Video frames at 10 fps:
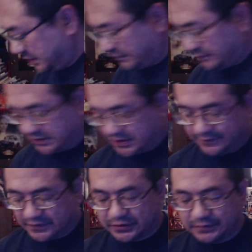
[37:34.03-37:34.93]
This one was
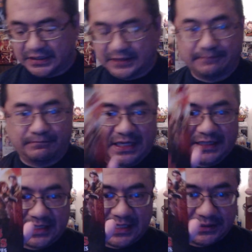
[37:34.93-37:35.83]
gifted to me
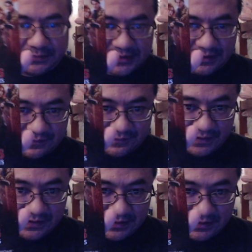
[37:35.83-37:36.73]
by Todd
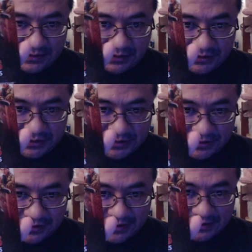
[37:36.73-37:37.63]
himself. Dungeons
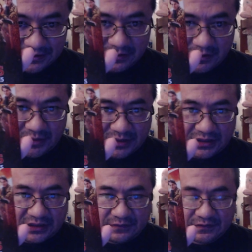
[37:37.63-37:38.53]
and Dragons: Honor
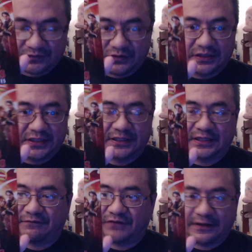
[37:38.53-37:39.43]
Among Thieves. If you're a
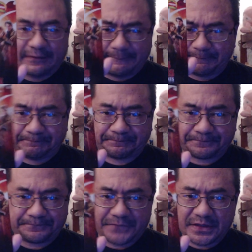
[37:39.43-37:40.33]
D&D fan,
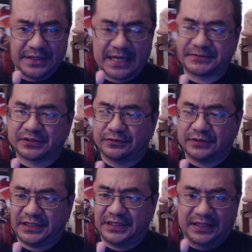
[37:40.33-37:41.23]
you
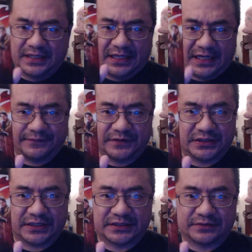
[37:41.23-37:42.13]
absolutely have
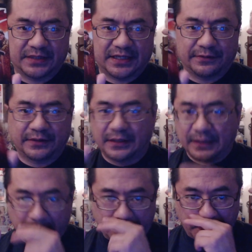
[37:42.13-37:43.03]
to check this one out.
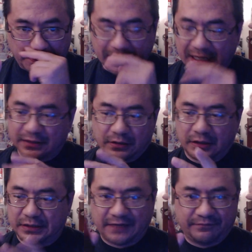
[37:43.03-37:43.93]
You know, you got it
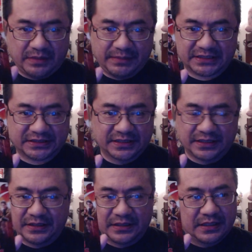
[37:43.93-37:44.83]
all. You have mimics,
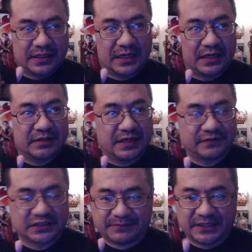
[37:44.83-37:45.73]
you
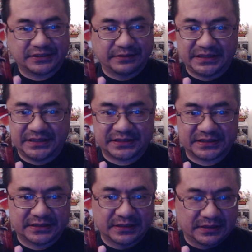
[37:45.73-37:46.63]
have displacer
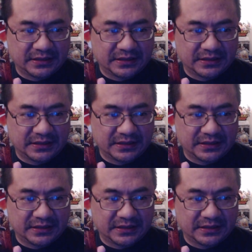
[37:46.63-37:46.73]
beasts,